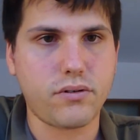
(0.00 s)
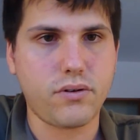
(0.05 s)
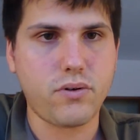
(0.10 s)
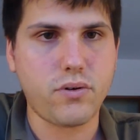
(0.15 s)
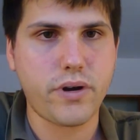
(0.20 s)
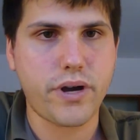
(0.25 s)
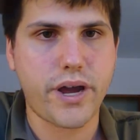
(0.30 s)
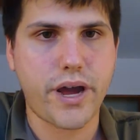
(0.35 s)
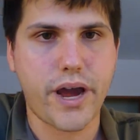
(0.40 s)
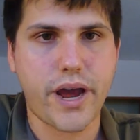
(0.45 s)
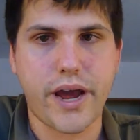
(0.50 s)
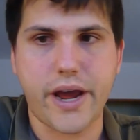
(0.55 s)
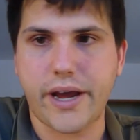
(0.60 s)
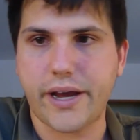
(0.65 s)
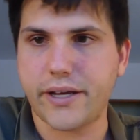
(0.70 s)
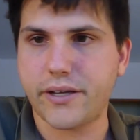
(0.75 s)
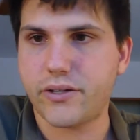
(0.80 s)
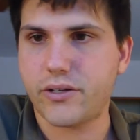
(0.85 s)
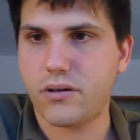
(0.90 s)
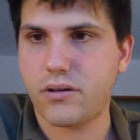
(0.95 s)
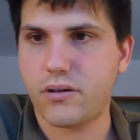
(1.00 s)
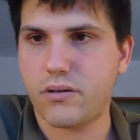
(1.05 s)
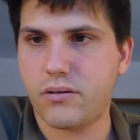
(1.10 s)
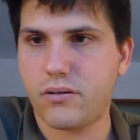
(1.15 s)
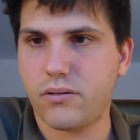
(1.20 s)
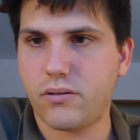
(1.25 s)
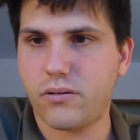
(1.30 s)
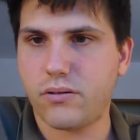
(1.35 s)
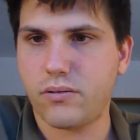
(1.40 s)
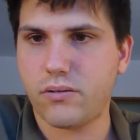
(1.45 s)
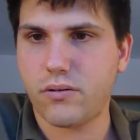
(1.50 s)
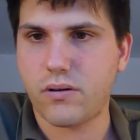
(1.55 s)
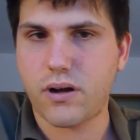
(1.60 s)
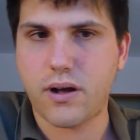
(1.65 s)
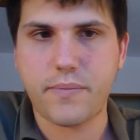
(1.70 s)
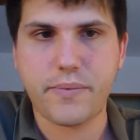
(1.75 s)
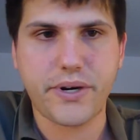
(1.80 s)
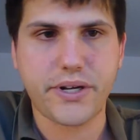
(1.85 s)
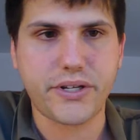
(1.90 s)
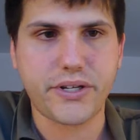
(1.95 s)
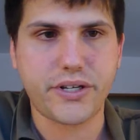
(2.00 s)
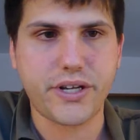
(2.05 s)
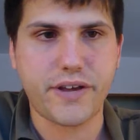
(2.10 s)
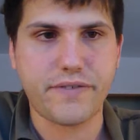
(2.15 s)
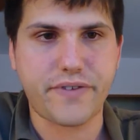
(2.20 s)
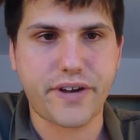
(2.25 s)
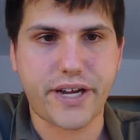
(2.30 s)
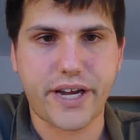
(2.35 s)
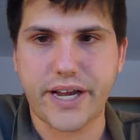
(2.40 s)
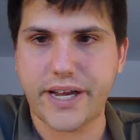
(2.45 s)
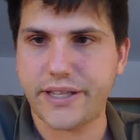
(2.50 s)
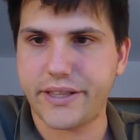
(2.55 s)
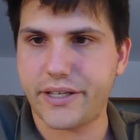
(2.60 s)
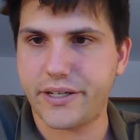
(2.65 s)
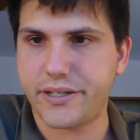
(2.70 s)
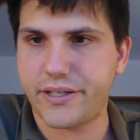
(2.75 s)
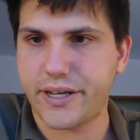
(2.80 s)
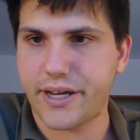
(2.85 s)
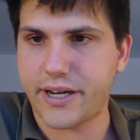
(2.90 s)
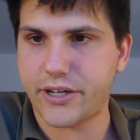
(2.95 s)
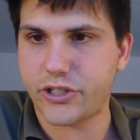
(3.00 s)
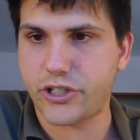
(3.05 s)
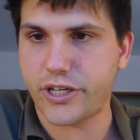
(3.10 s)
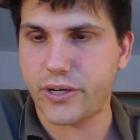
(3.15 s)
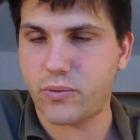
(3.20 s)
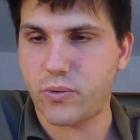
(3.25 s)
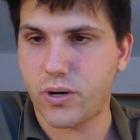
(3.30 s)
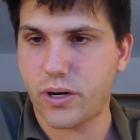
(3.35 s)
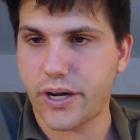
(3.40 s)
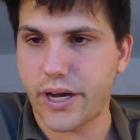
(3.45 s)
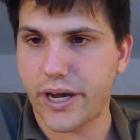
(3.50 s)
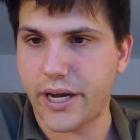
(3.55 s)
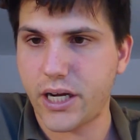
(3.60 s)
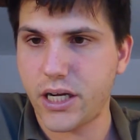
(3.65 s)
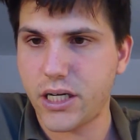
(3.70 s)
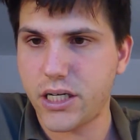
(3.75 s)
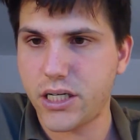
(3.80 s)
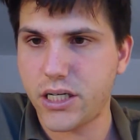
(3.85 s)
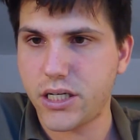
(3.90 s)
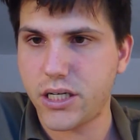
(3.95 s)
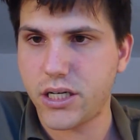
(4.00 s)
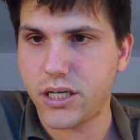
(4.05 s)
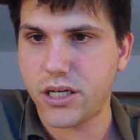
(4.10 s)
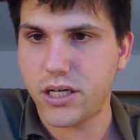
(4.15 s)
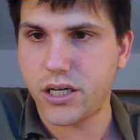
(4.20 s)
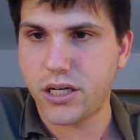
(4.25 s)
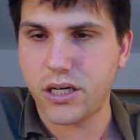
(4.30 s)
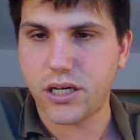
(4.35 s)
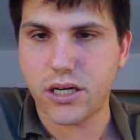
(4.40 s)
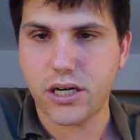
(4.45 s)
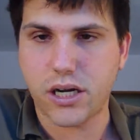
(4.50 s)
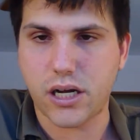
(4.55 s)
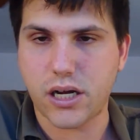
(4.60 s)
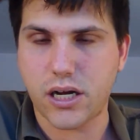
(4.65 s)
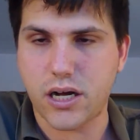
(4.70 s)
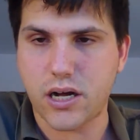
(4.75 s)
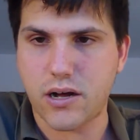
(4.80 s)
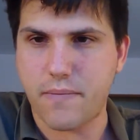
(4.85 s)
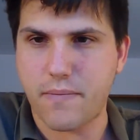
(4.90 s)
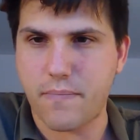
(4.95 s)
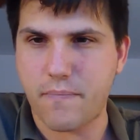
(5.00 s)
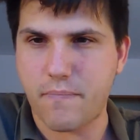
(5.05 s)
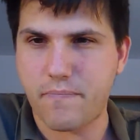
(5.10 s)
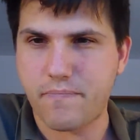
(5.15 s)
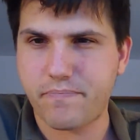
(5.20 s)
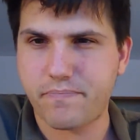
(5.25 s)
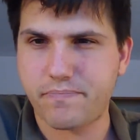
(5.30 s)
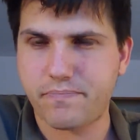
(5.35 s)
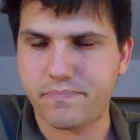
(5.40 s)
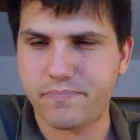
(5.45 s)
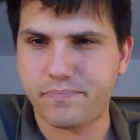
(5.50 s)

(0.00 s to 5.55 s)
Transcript: Okay, so I'm gonna see if I can get this thing actually working. Um,